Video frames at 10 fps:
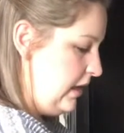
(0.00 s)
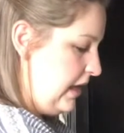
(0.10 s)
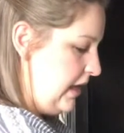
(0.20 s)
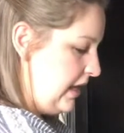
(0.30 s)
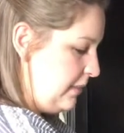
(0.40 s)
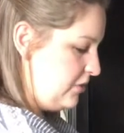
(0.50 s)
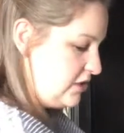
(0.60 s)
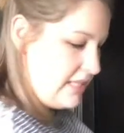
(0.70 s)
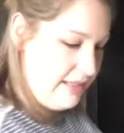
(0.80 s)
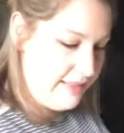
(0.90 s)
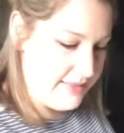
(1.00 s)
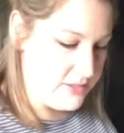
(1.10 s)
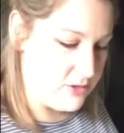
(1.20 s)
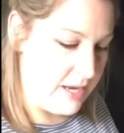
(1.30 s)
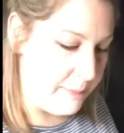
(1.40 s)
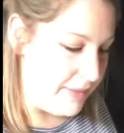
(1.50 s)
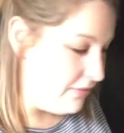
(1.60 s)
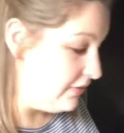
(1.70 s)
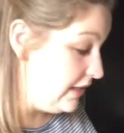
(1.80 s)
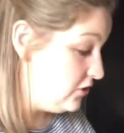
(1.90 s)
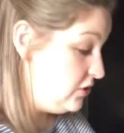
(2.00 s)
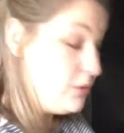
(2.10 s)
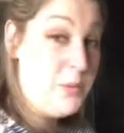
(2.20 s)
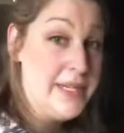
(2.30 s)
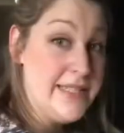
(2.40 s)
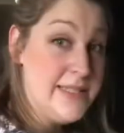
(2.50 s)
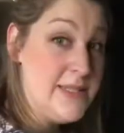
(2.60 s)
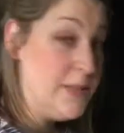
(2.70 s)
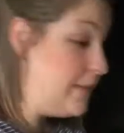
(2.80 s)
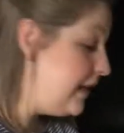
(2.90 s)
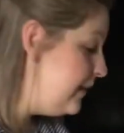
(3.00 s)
And I'm just going to let this ground beef finish doing what it's doing.